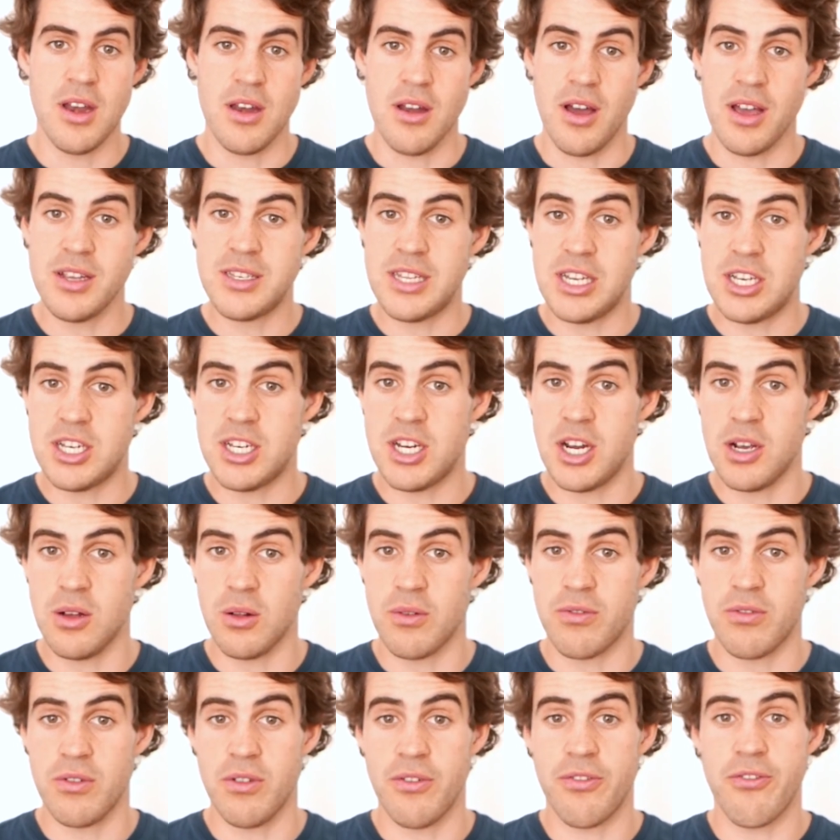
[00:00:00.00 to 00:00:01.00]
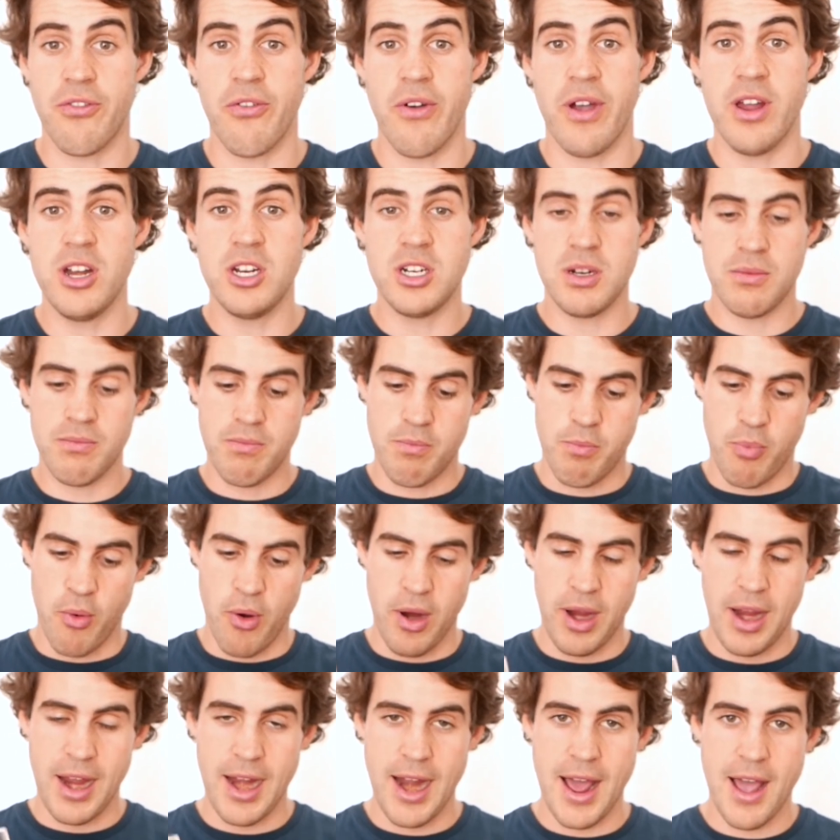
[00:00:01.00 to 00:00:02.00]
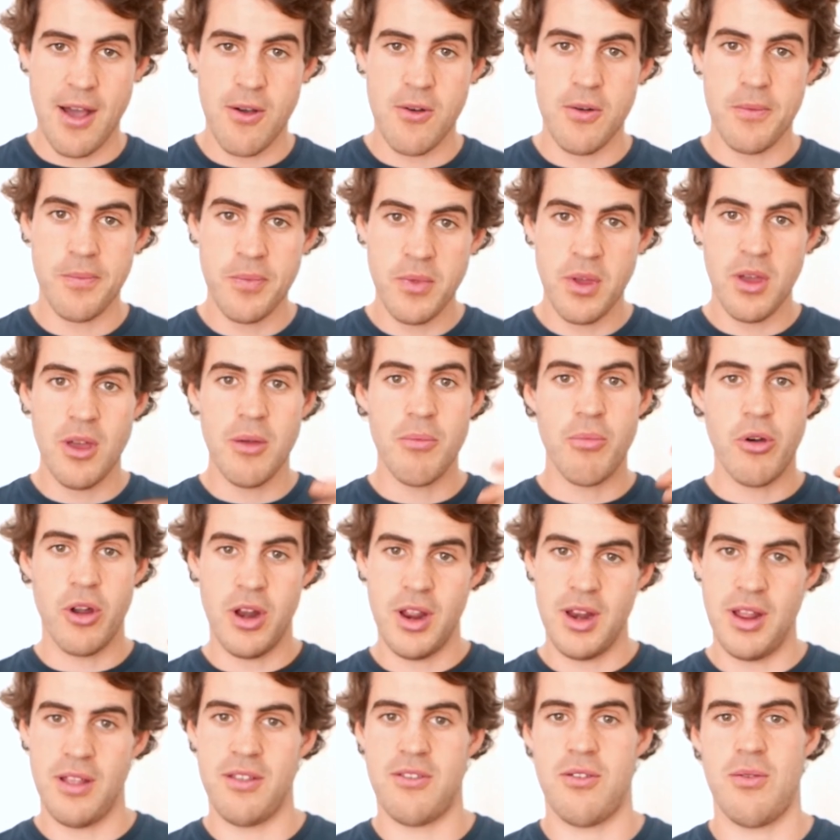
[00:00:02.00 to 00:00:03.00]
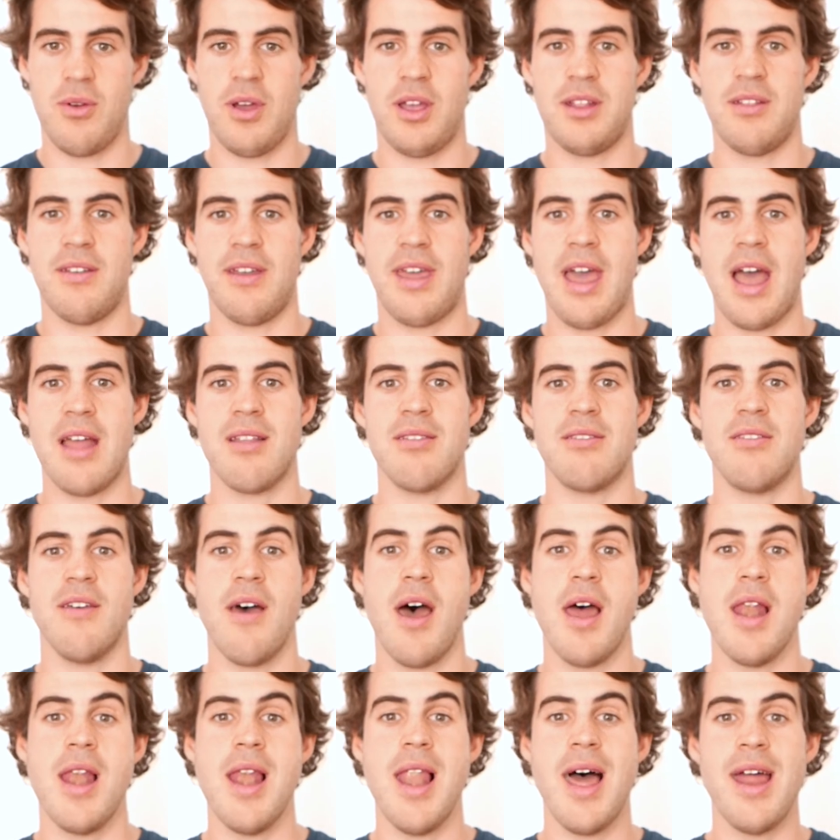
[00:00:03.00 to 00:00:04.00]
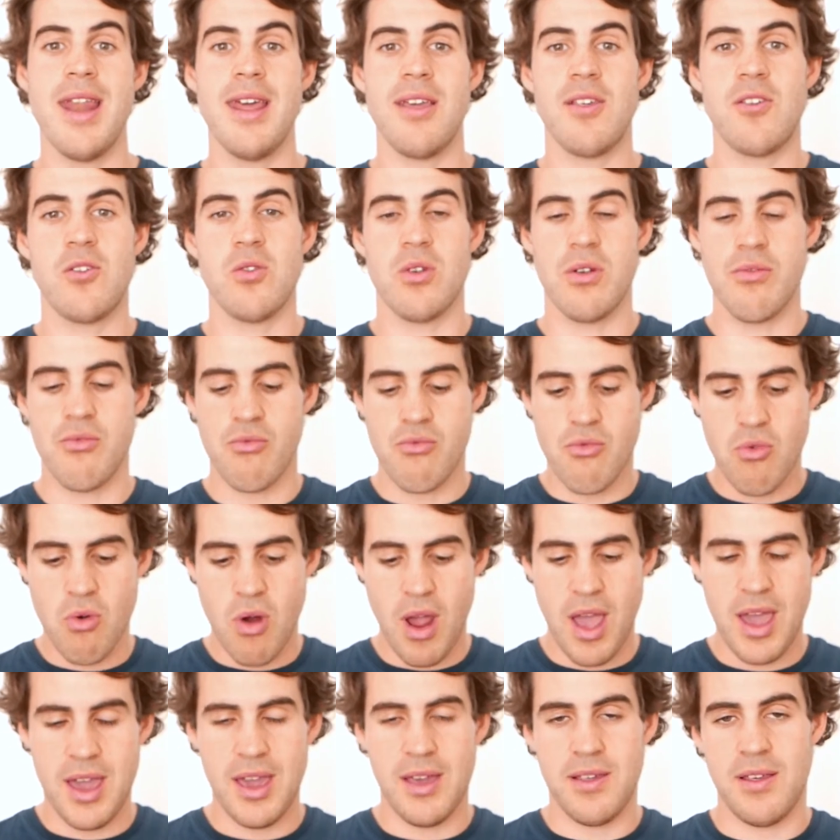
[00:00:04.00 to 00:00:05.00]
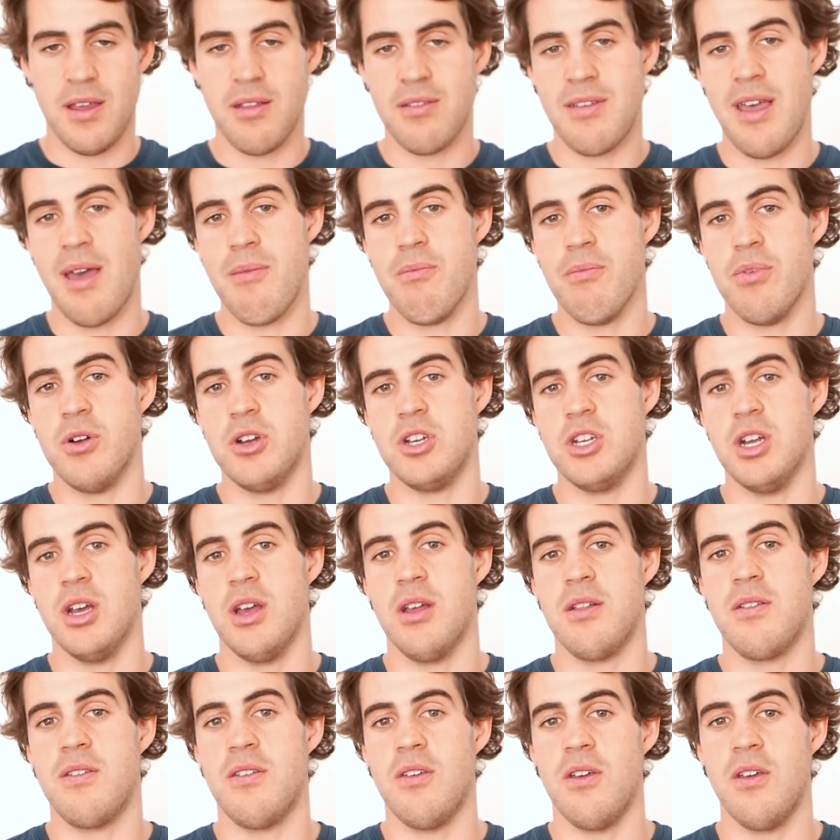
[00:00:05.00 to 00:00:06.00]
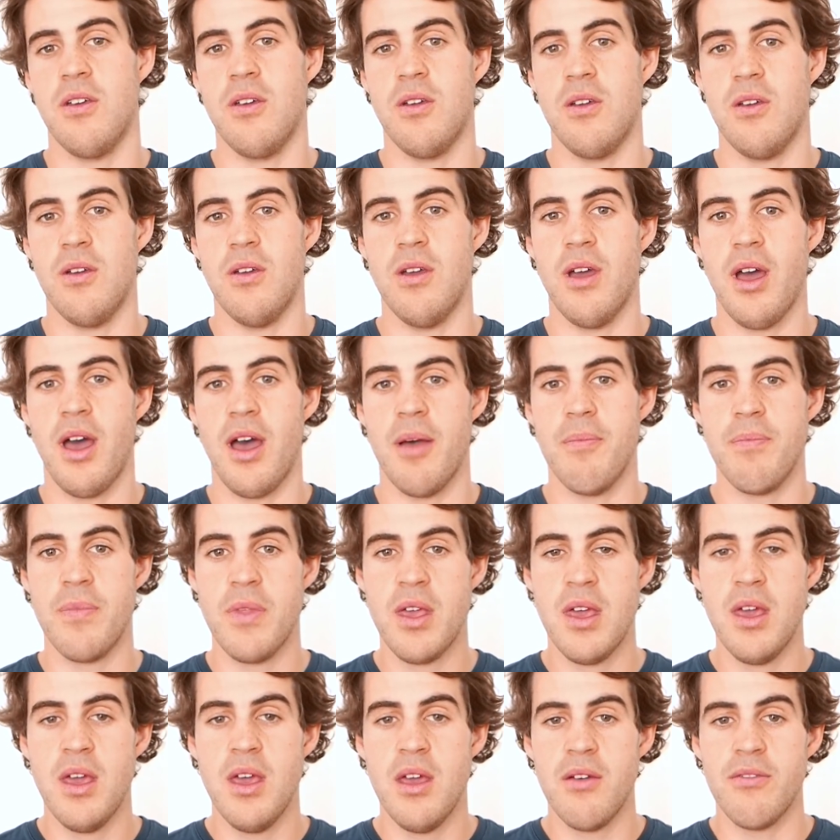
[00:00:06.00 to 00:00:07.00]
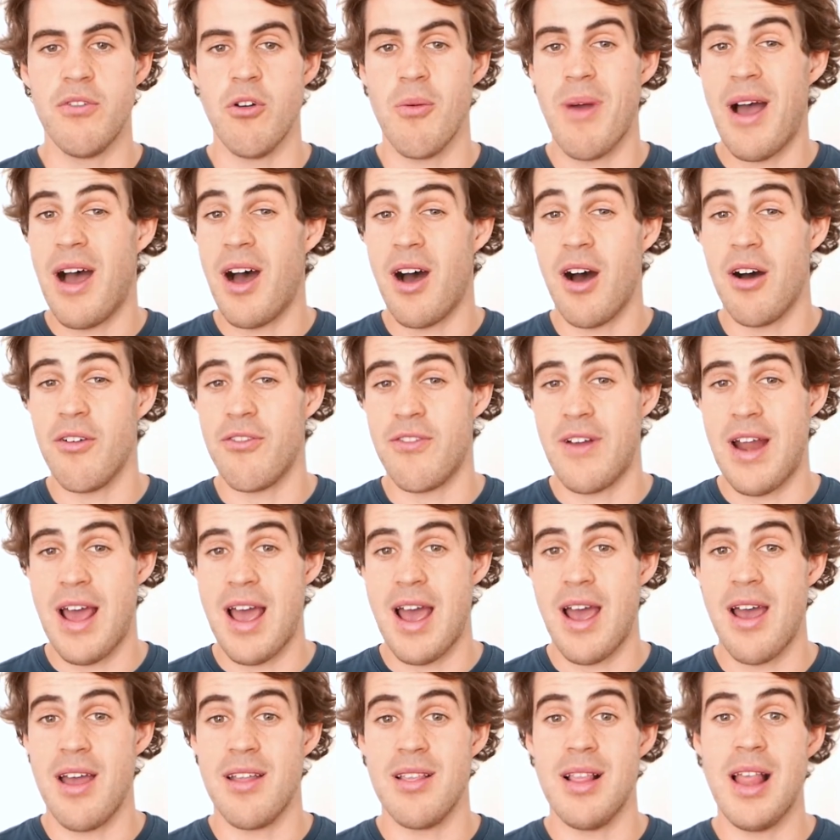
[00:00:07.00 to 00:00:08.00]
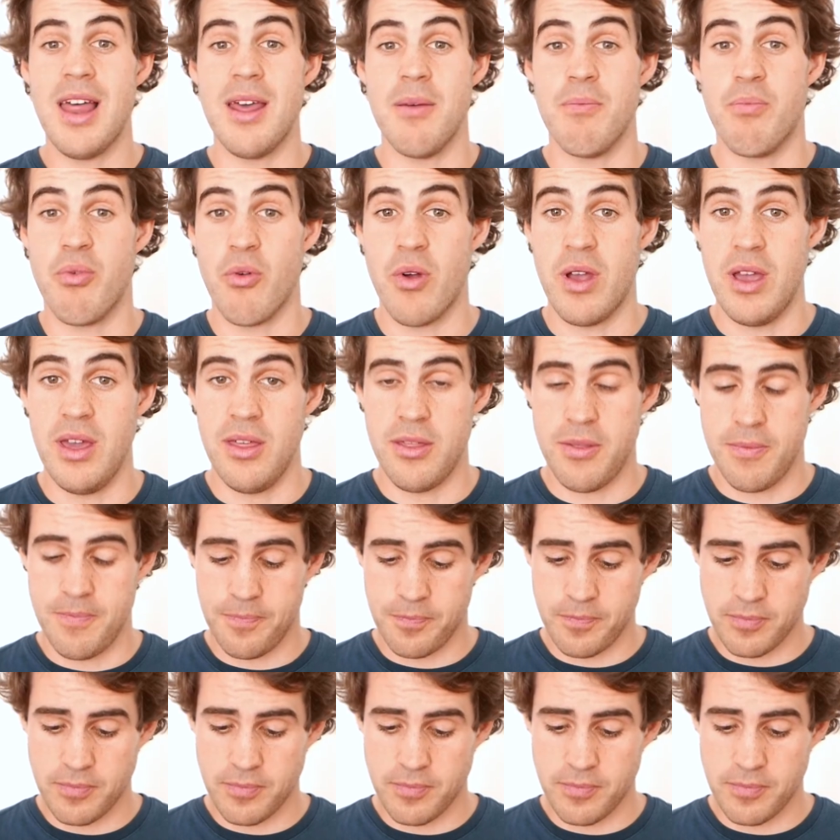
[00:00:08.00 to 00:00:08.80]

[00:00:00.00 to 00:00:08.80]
nicely chilled from the fridge, bring it out, put it into a decanter and let it sort of raise in temperature to for about half an hour and let it breathe.